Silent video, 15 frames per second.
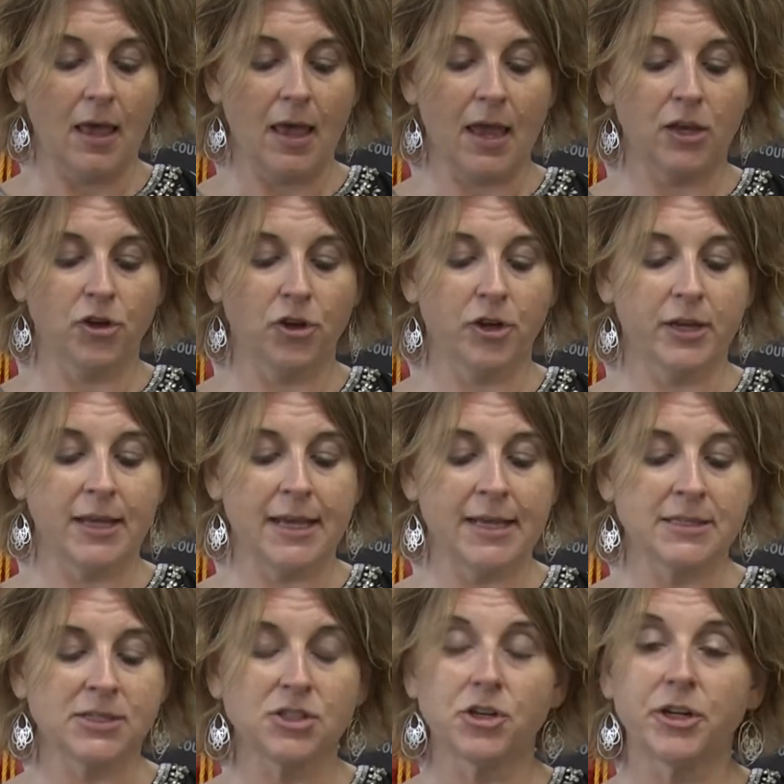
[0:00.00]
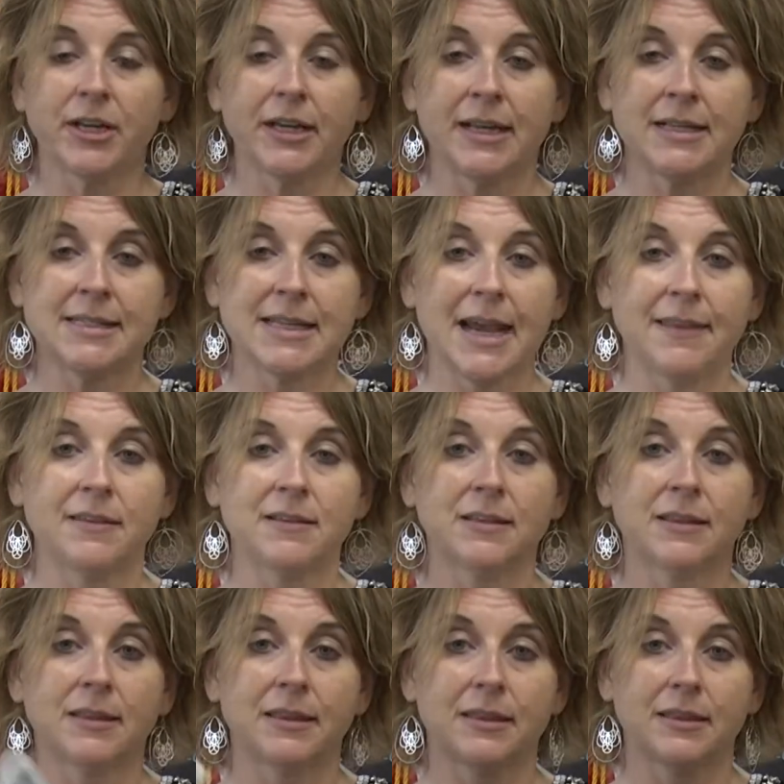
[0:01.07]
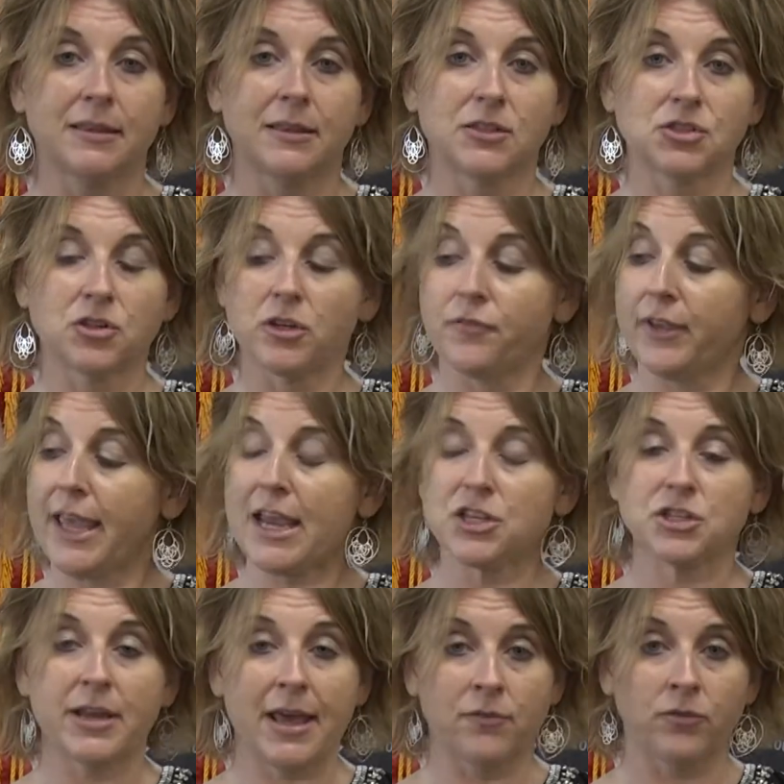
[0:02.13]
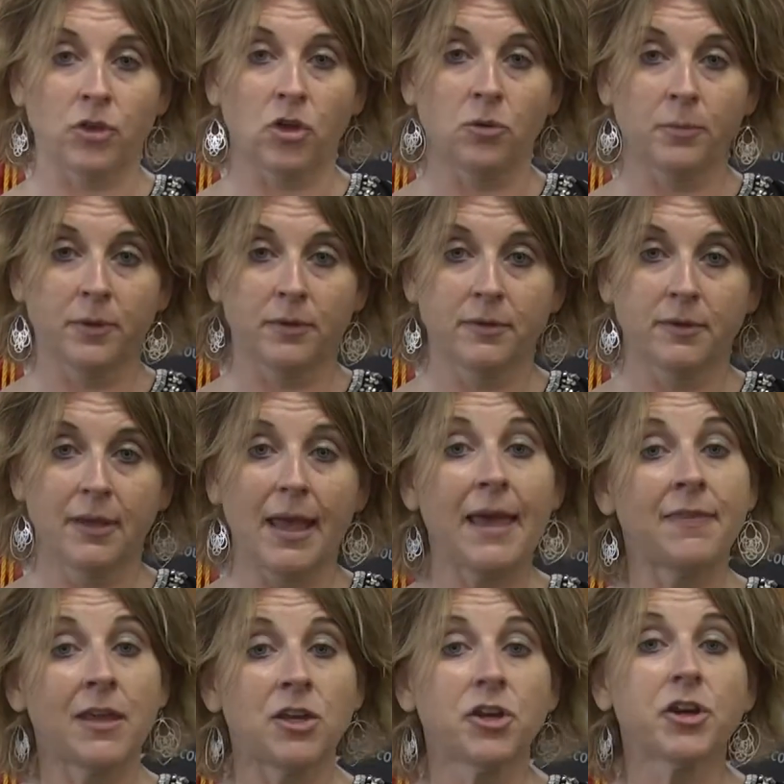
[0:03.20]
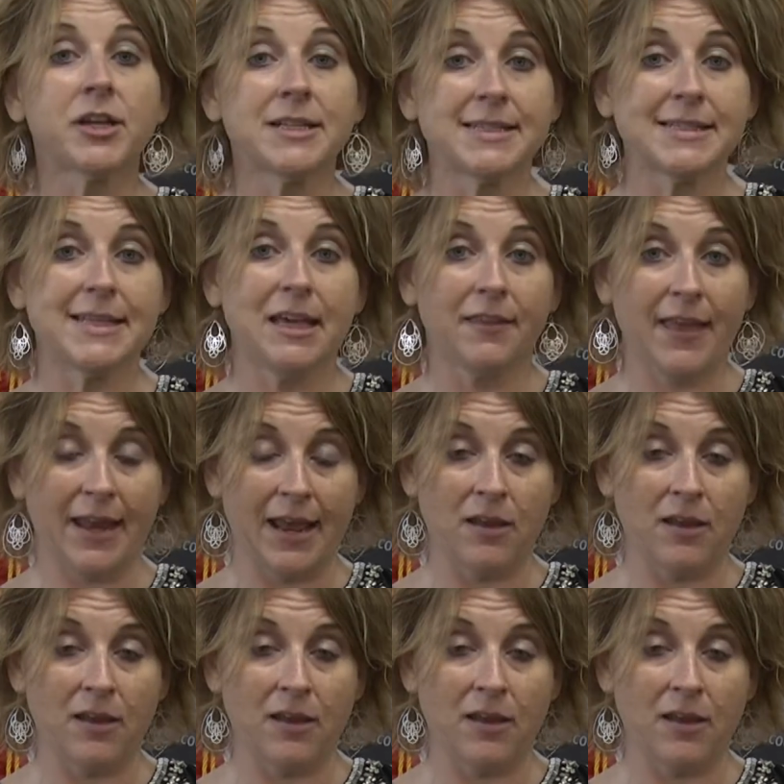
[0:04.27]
And you're going to insert it inside the certification envelope, and then you're going to seal that